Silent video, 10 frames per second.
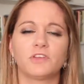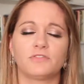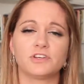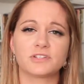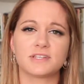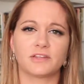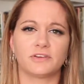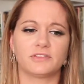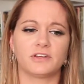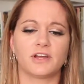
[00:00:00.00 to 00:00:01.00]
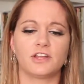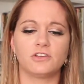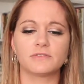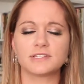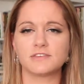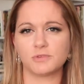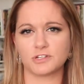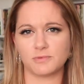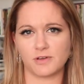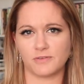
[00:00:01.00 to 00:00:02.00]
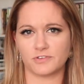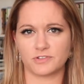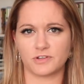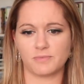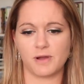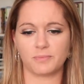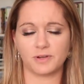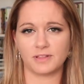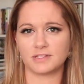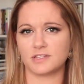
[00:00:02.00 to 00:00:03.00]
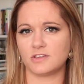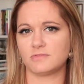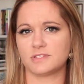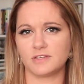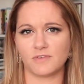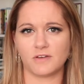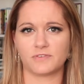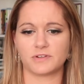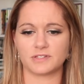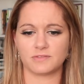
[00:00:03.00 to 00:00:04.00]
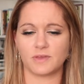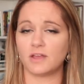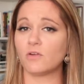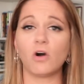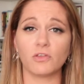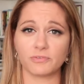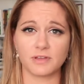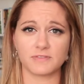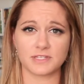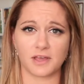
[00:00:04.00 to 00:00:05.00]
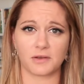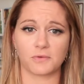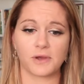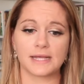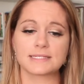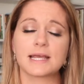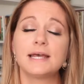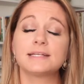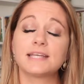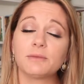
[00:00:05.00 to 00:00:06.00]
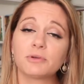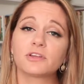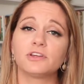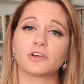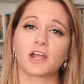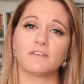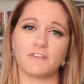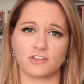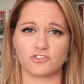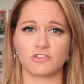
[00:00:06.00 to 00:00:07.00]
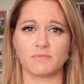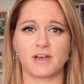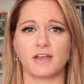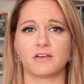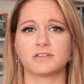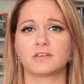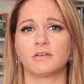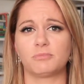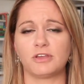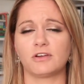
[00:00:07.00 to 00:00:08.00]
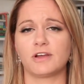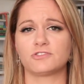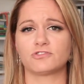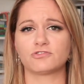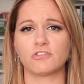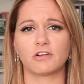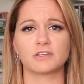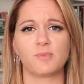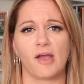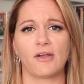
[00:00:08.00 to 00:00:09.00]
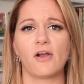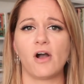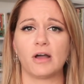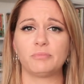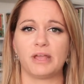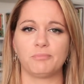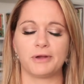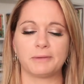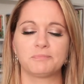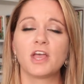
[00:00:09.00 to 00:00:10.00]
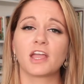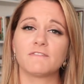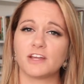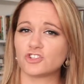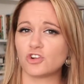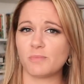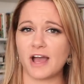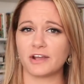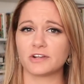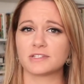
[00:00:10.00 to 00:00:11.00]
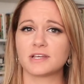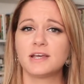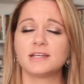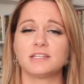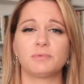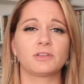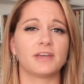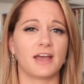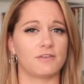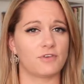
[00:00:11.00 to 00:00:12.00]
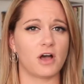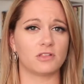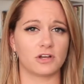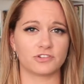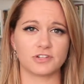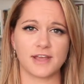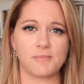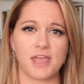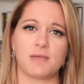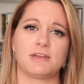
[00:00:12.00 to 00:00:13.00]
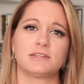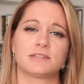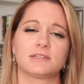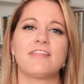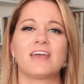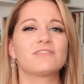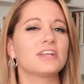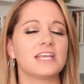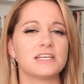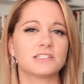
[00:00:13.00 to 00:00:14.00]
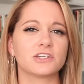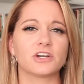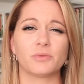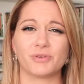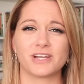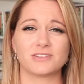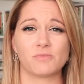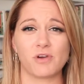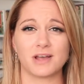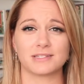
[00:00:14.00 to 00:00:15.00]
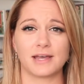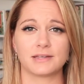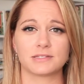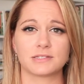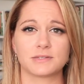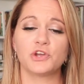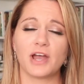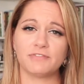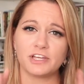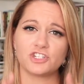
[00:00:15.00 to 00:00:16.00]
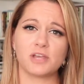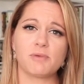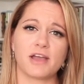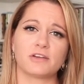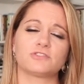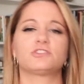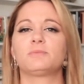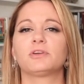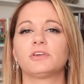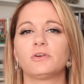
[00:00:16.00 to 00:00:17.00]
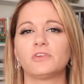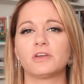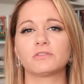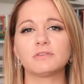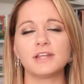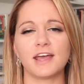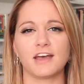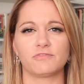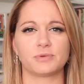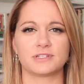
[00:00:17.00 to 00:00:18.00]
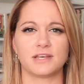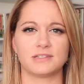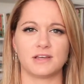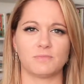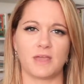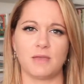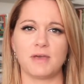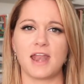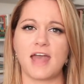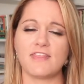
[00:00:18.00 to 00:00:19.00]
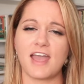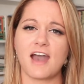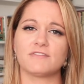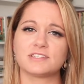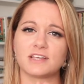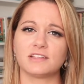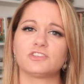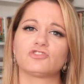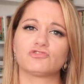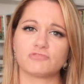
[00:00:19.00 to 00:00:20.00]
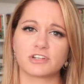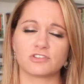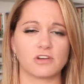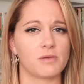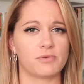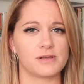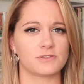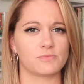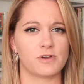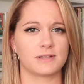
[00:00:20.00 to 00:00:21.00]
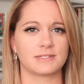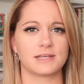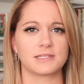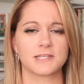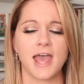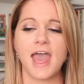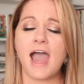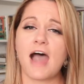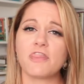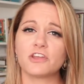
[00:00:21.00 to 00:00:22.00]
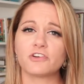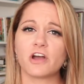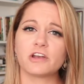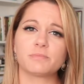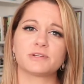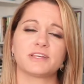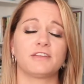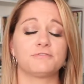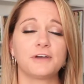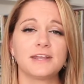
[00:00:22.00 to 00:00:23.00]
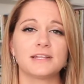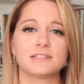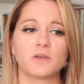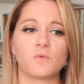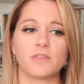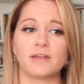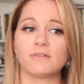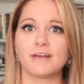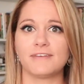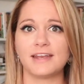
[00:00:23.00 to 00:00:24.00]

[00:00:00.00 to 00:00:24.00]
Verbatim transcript: Now, if you're a seller out there and you receive multiple offers on your property, let's say you receive offers in all three of these categories, typically your conventional buyer is going to appear as your strongest buyer on paper. Conventional buyers typically have a larger down payment and they have an easier appraisal process. Your F H A buyers are typically only a three point five percent down payment and they have a slightly stricter appraisal process. And then your one hundred percent financing, well, they don't have